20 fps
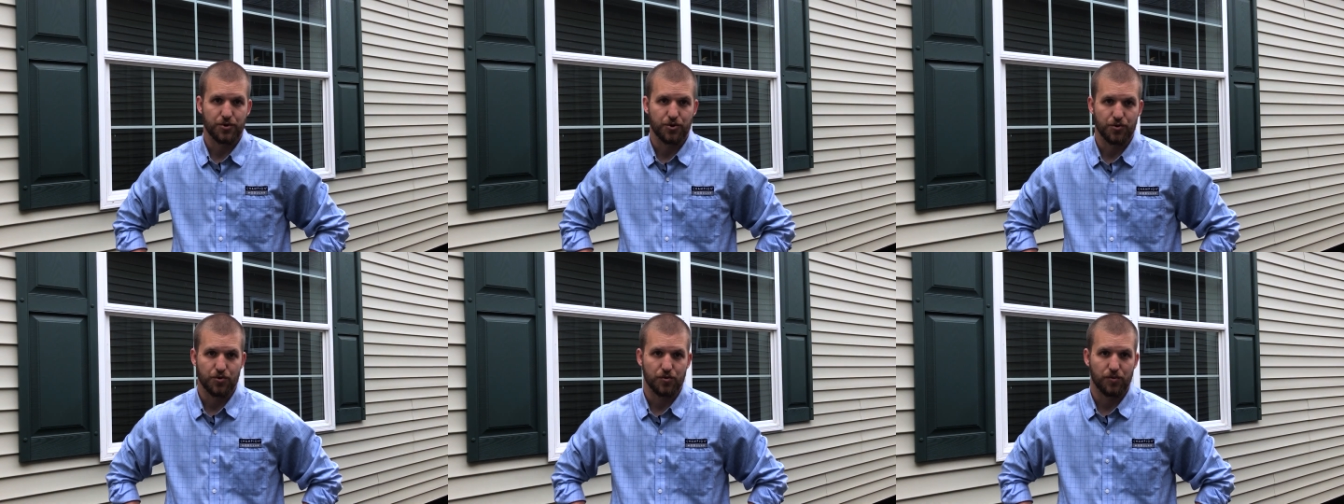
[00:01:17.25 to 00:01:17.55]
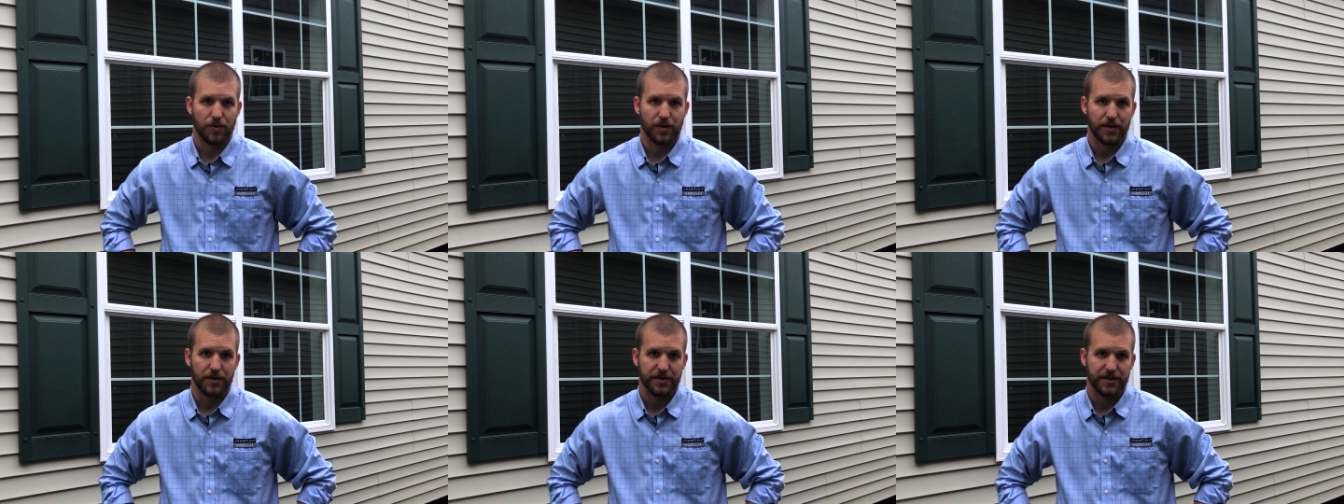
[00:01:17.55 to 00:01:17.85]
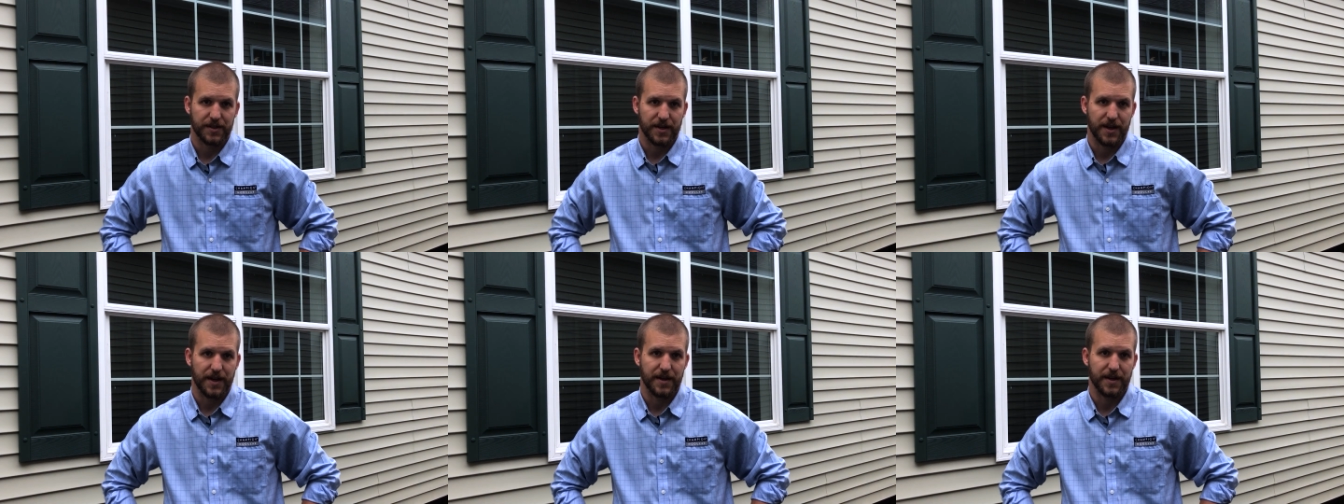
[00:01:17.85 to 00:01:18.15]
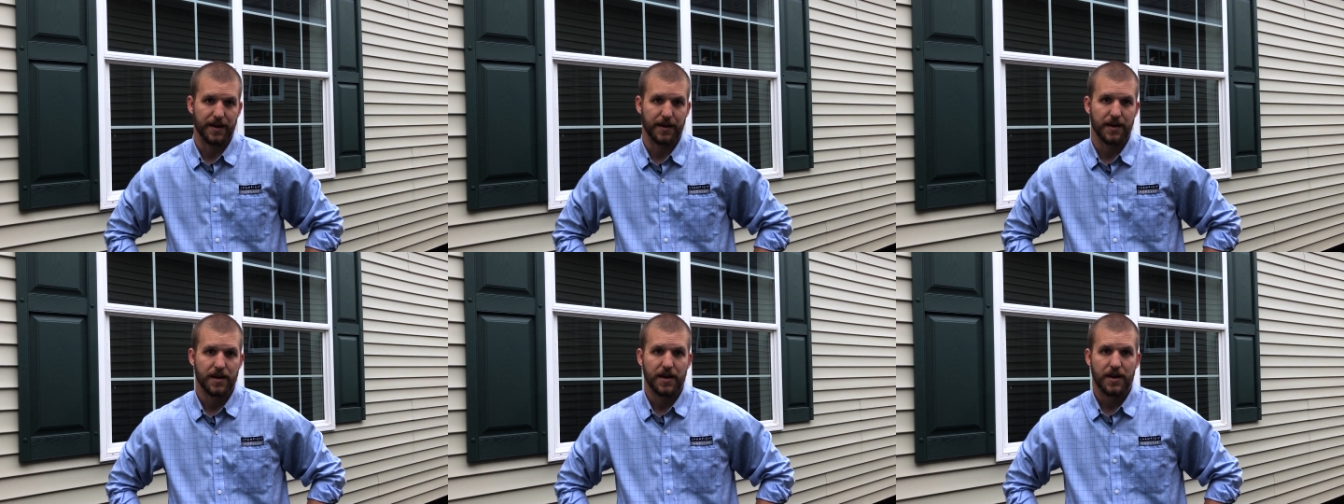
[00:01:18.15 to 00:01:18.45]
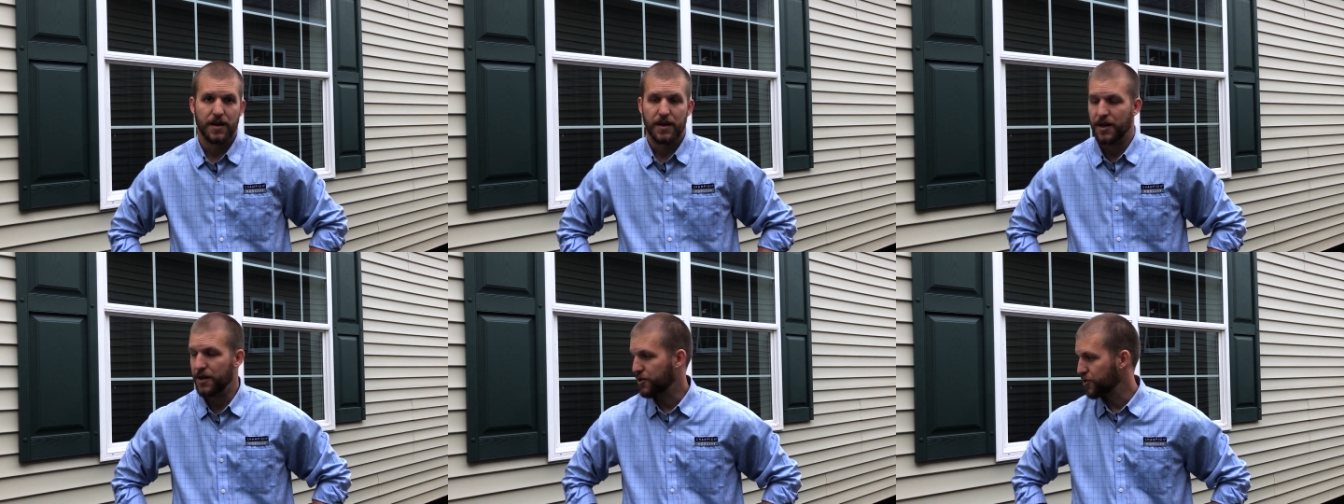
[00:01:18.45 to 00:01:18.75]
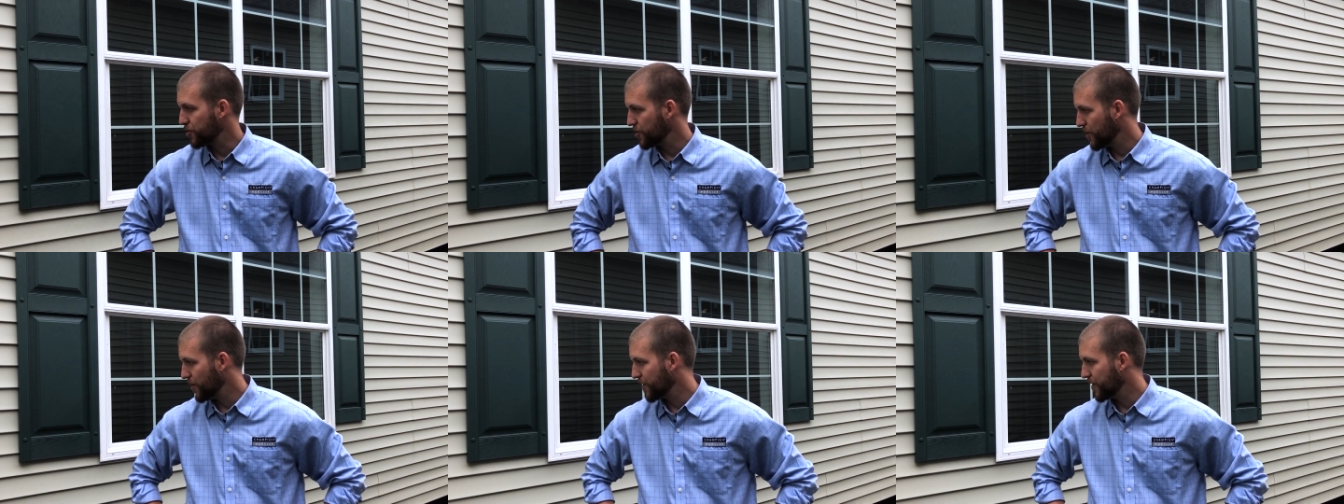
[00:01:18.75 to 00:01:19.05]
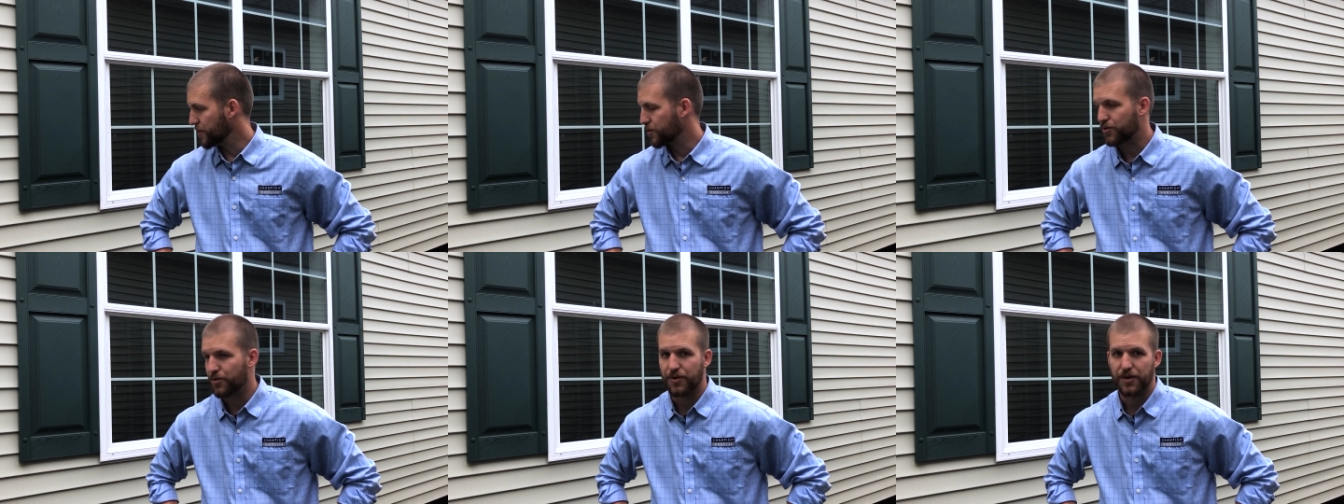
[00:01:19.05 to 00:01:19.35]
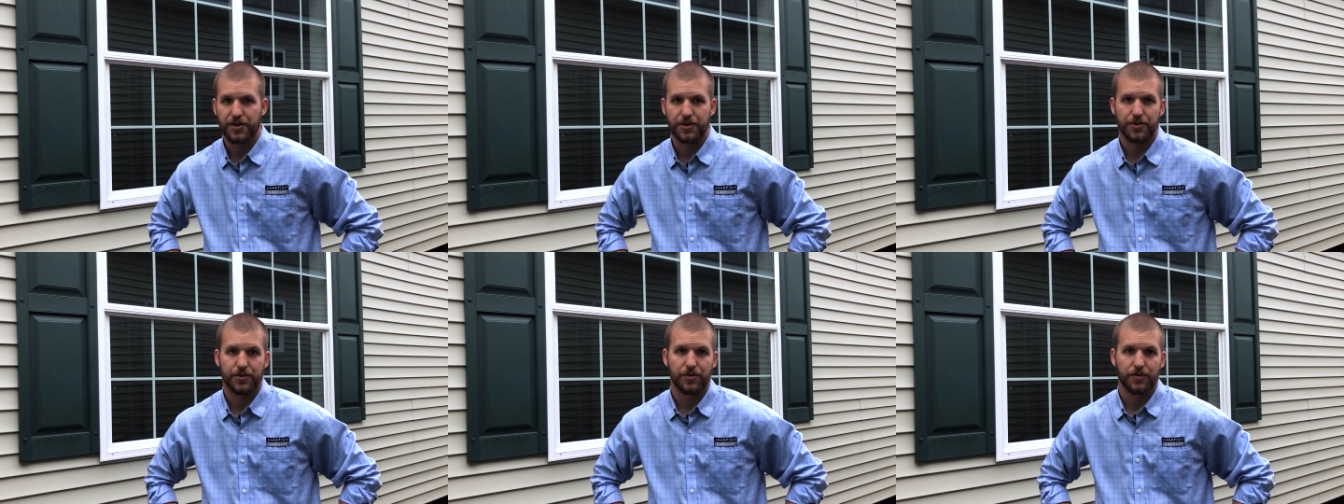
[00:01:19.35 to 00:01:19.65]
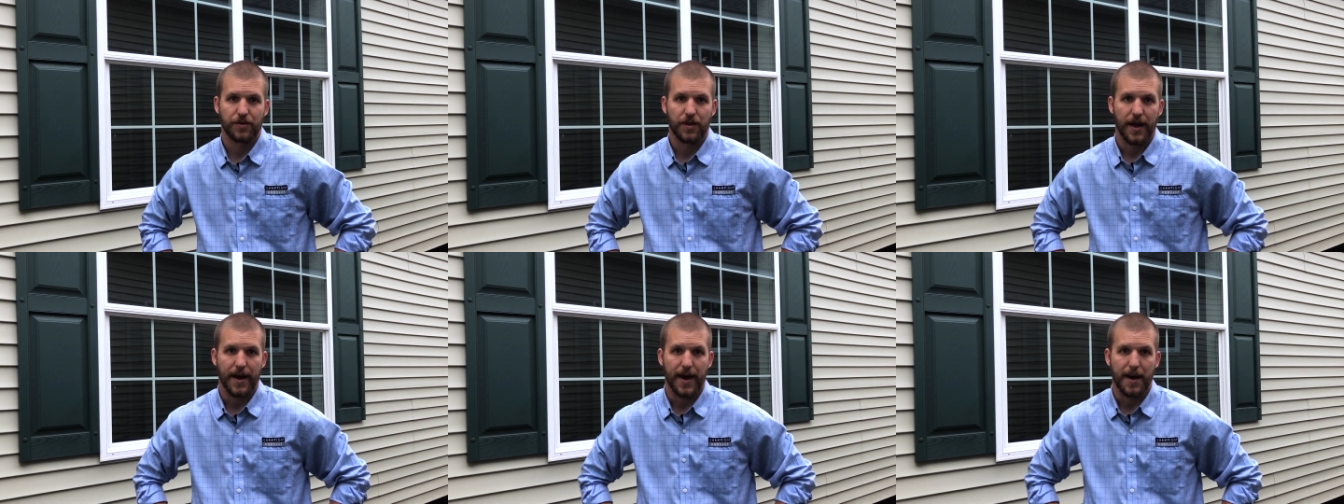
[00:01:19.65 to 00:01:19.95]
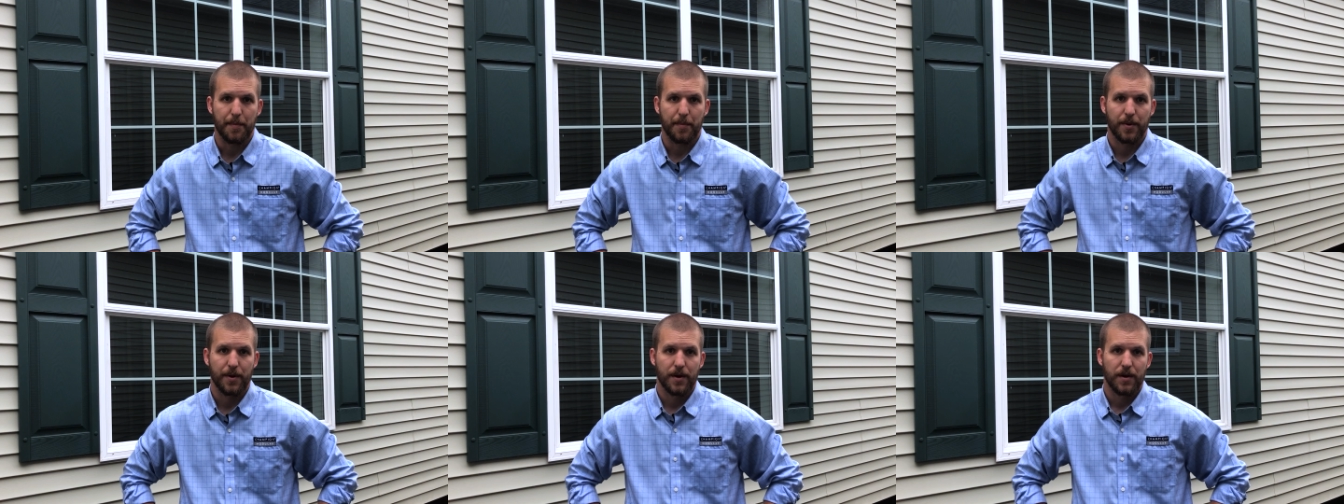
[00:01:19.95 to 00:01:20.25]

True Wall Siding. It's shown in traditional lap